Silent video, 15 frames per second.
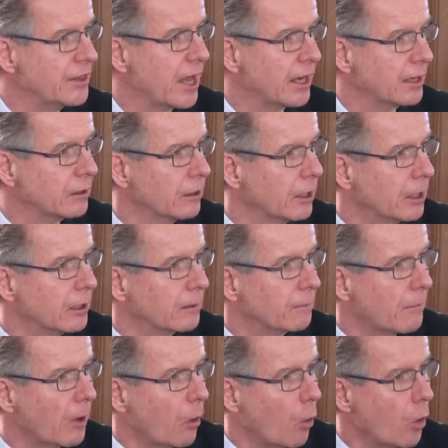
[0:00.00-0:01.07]
that
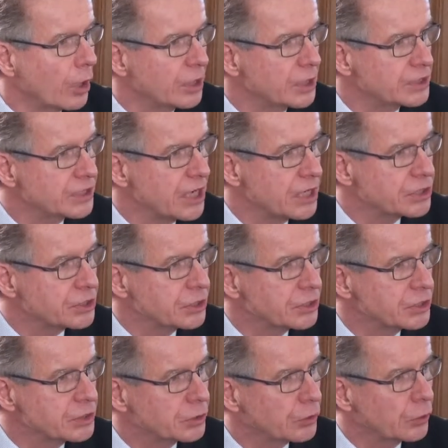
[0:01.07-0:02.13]

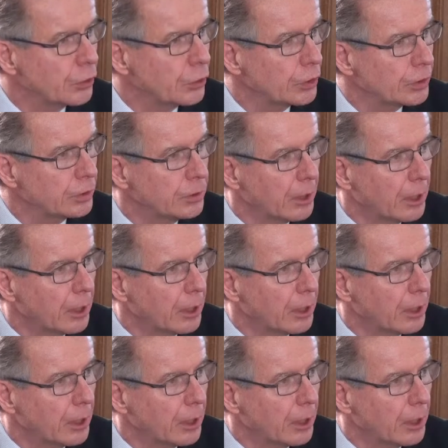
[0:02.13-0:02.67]
organizations could